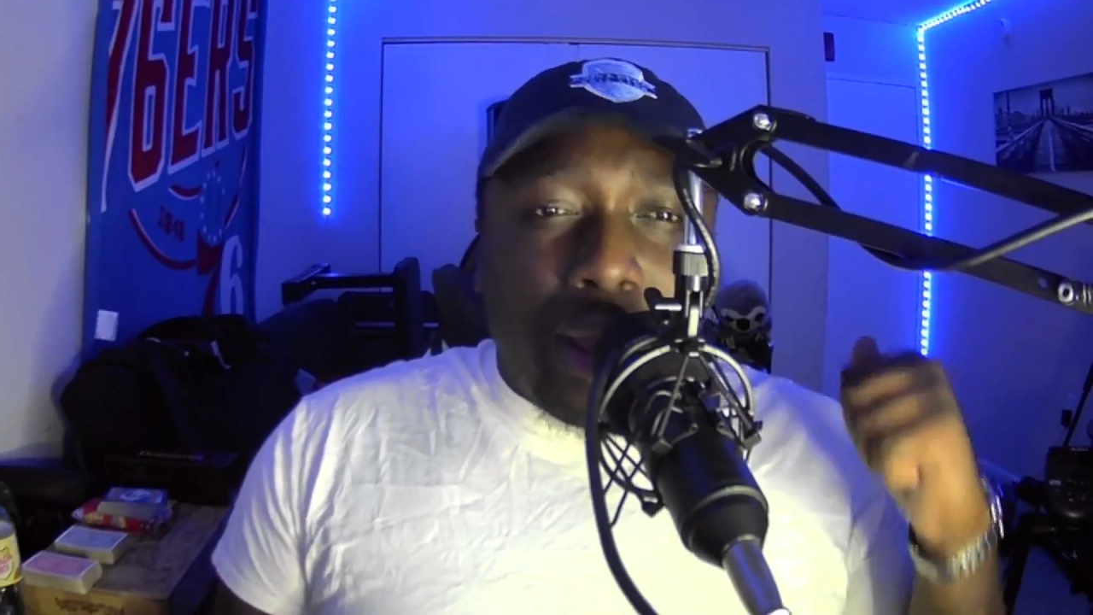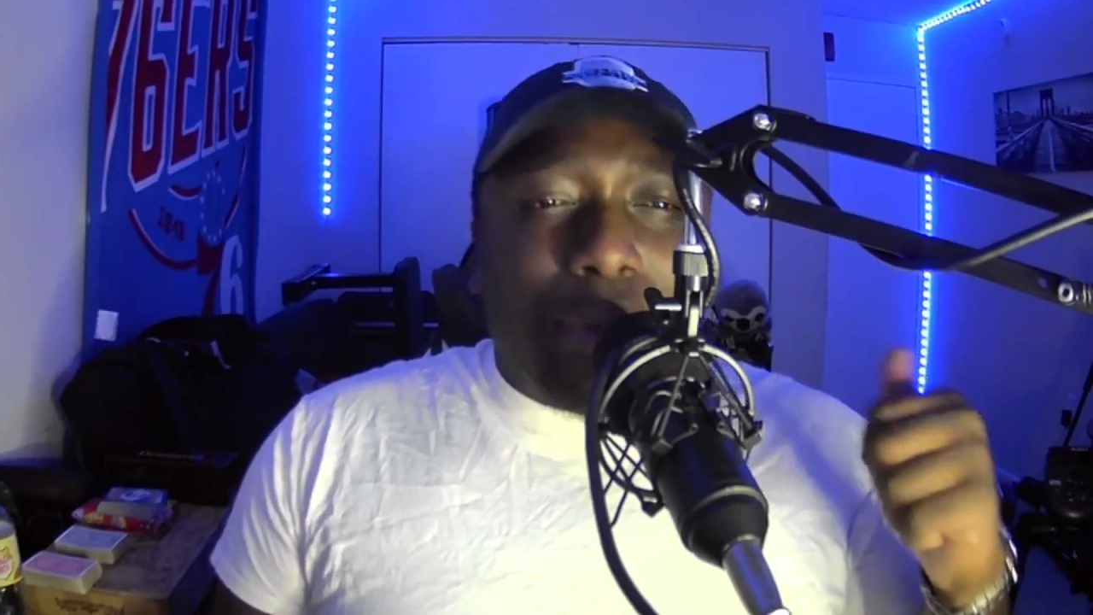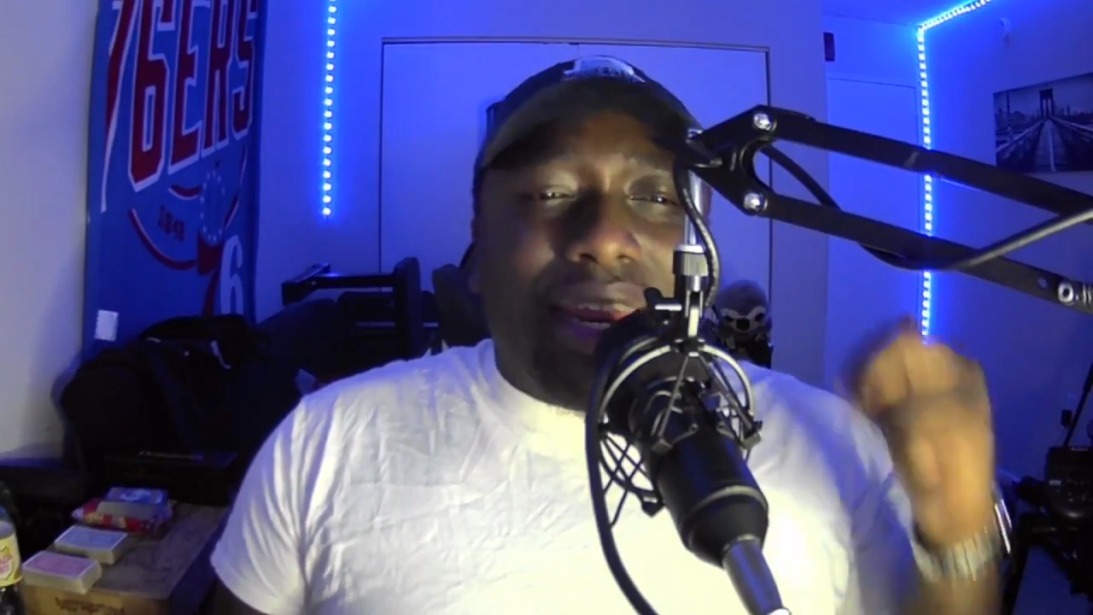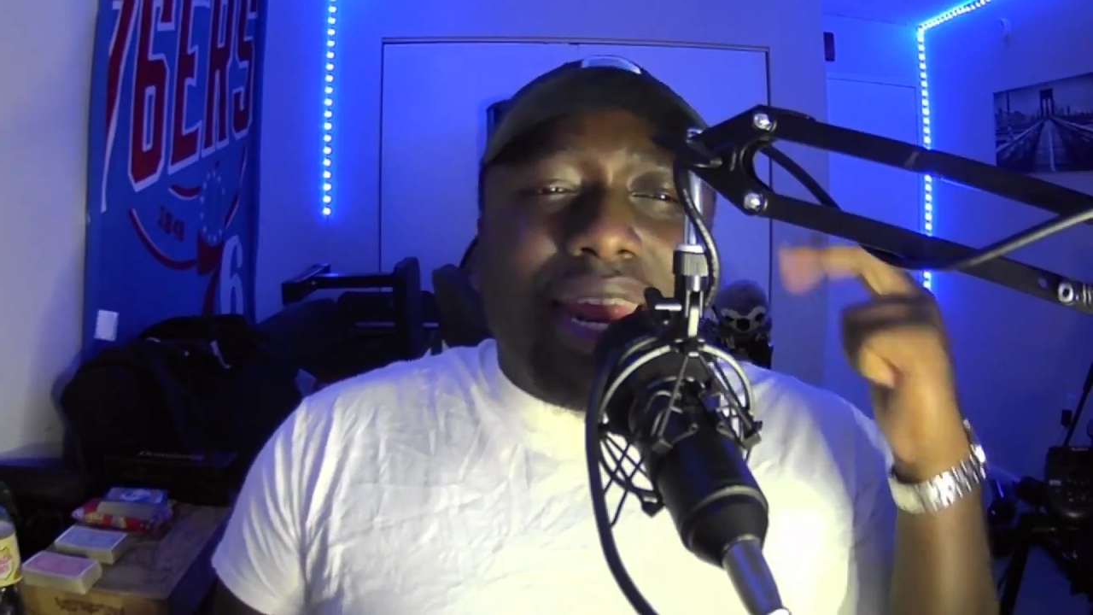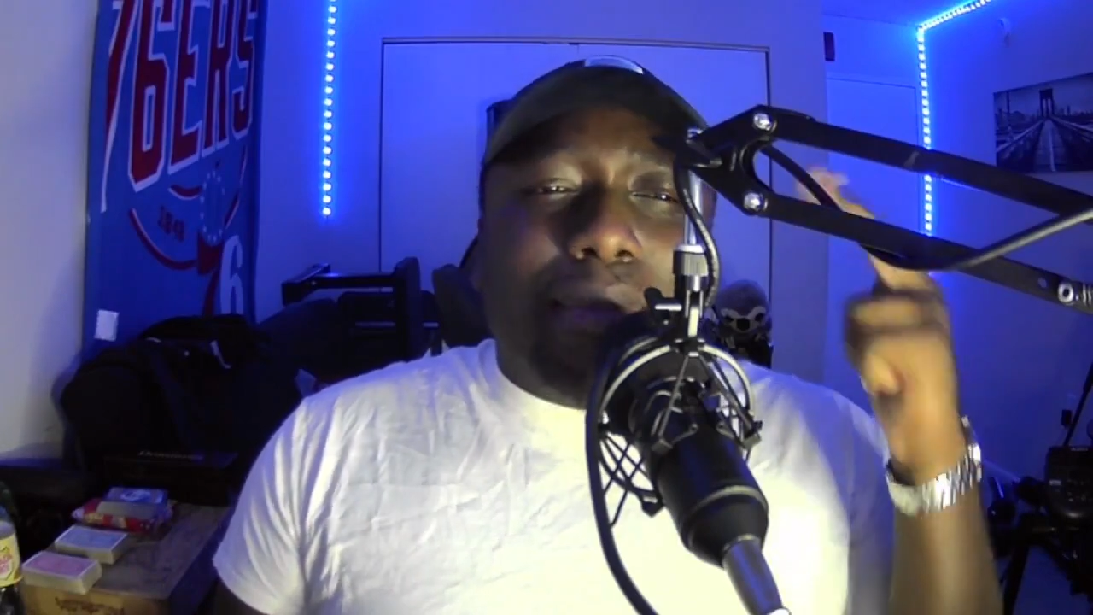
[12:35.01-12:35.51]

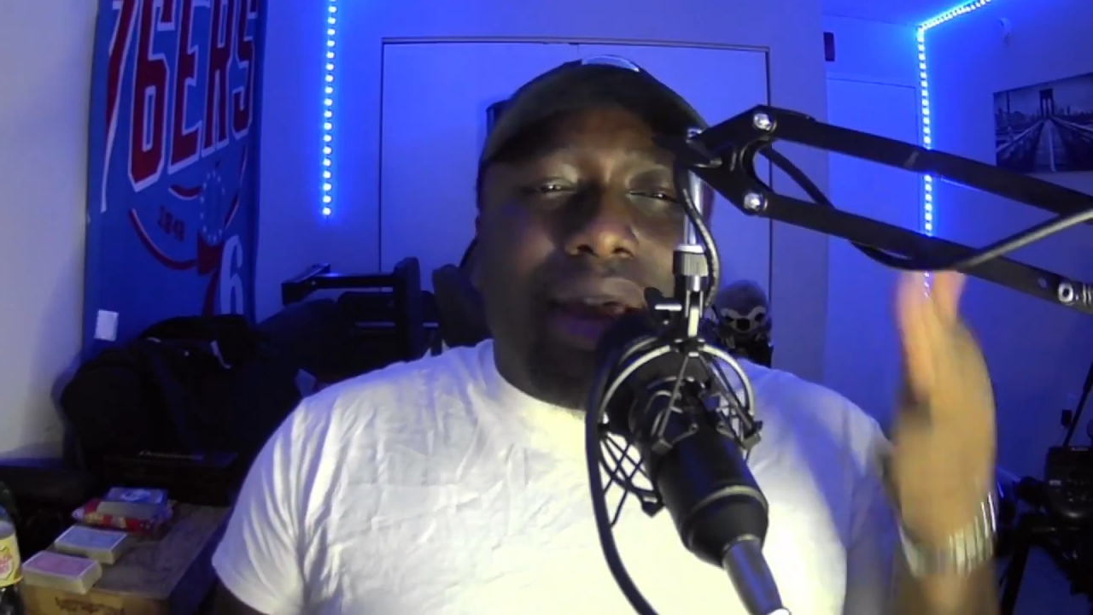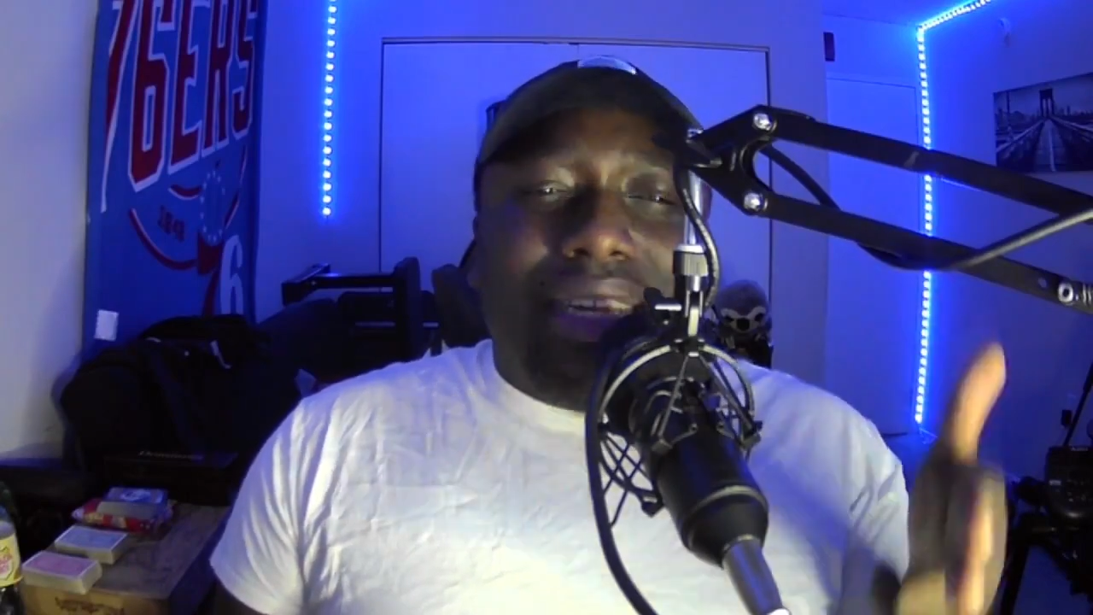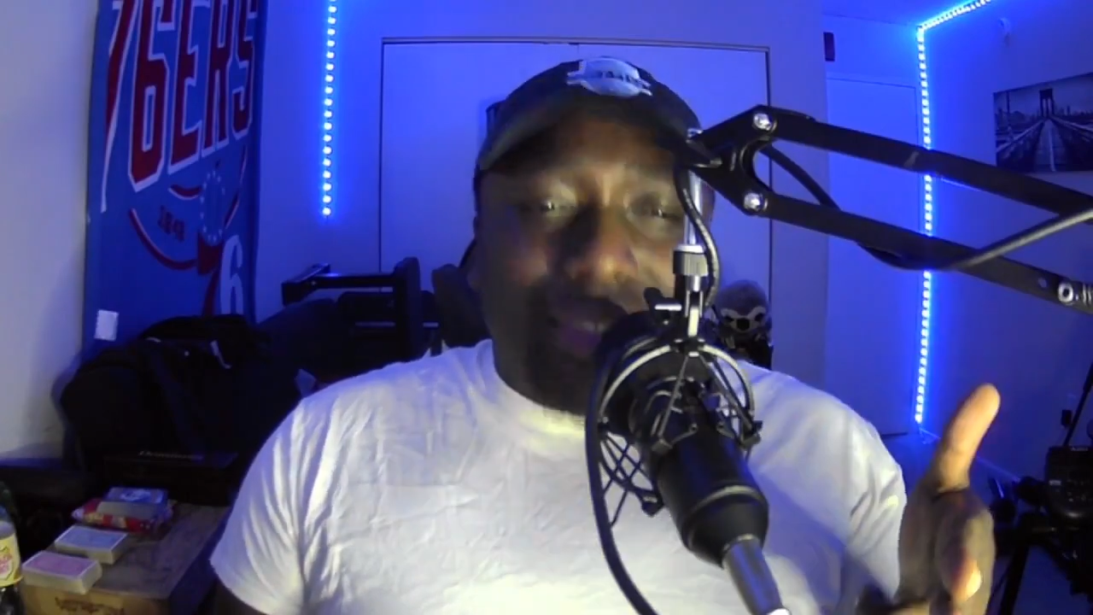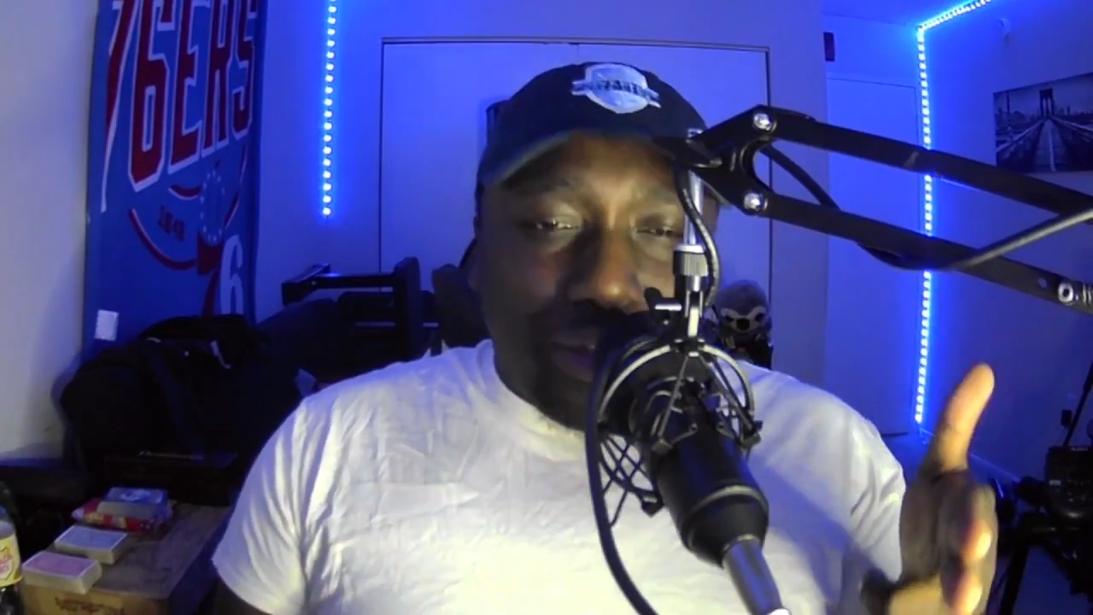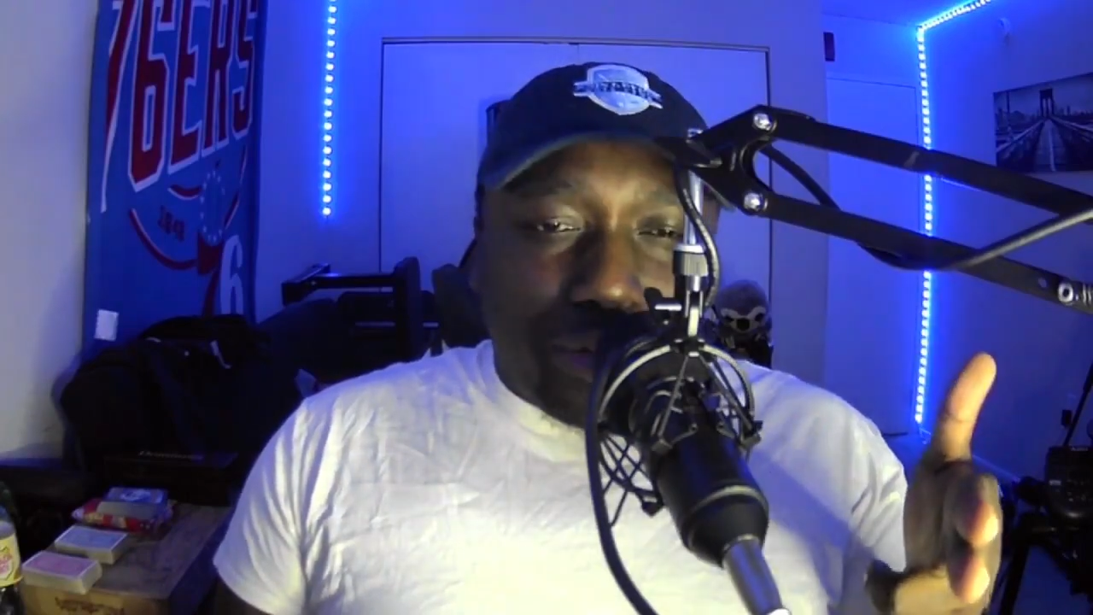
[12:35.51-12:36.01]
But the
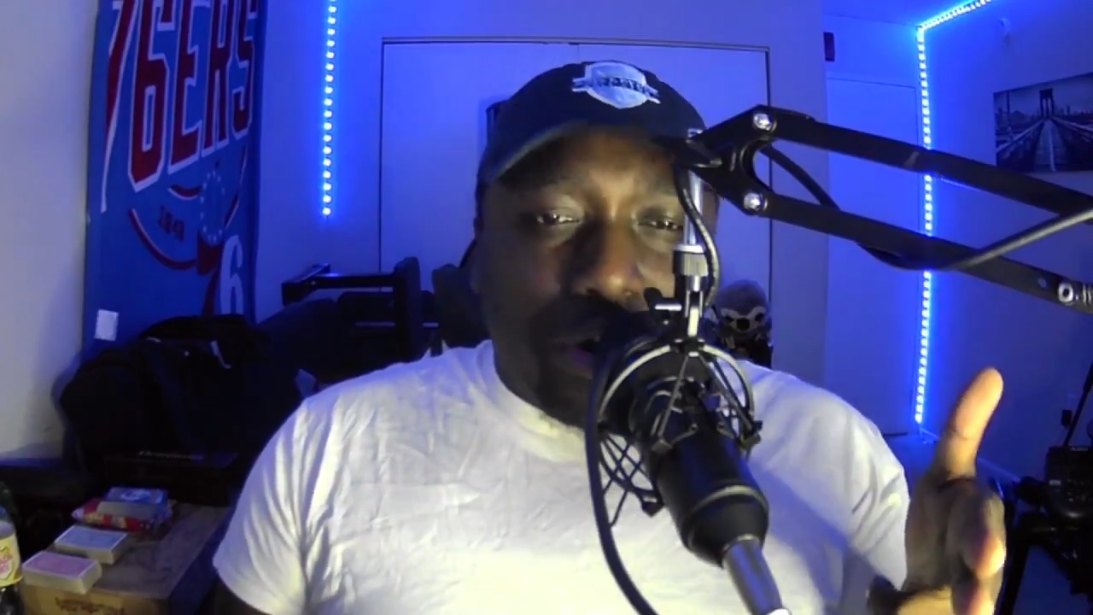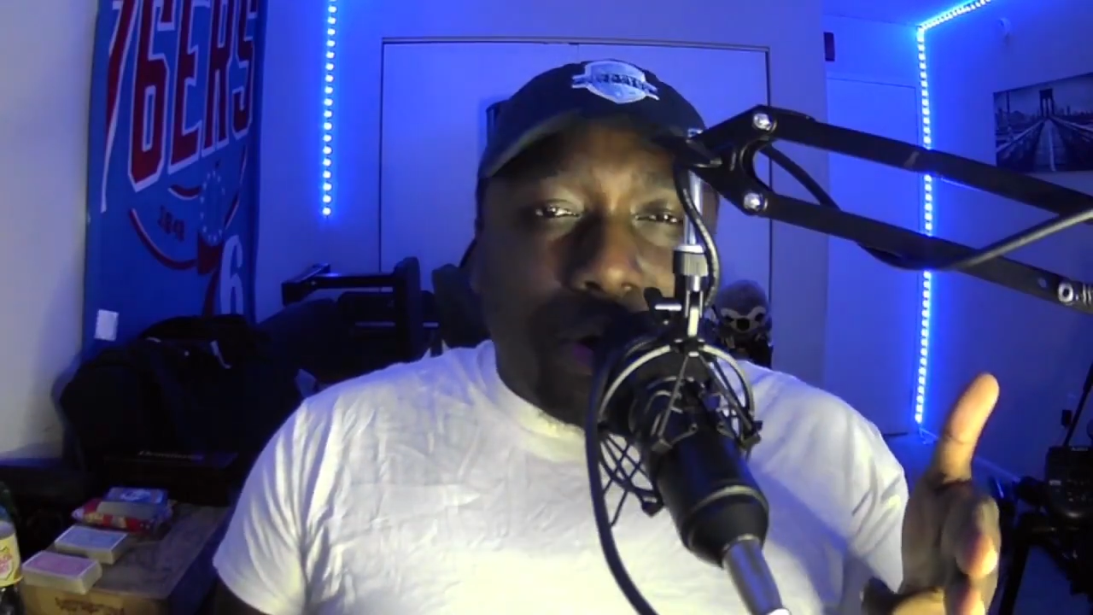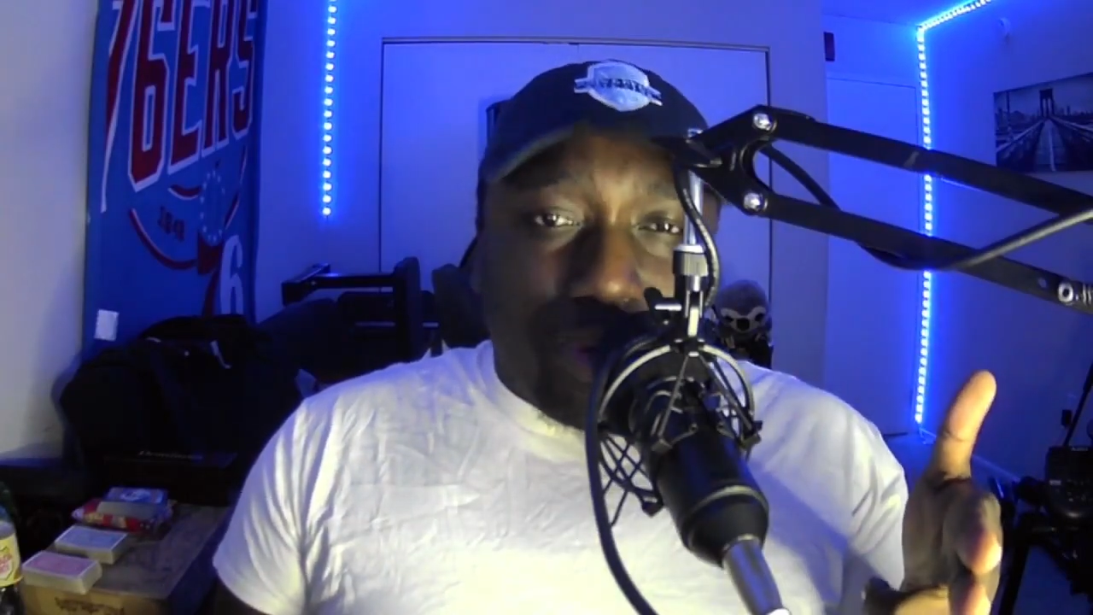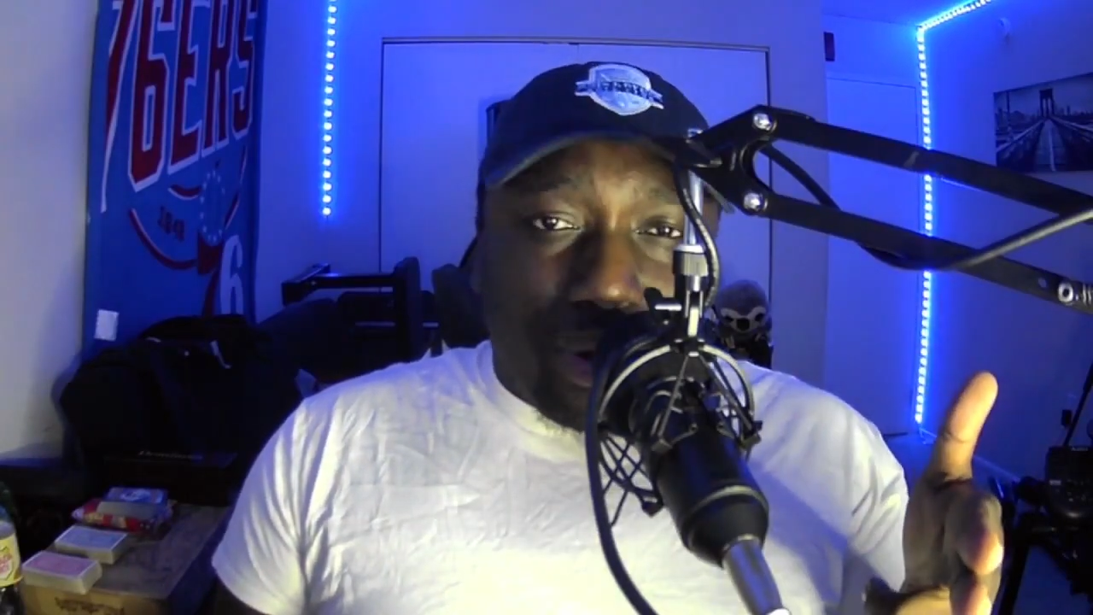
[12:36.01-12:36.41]
animosity you throwing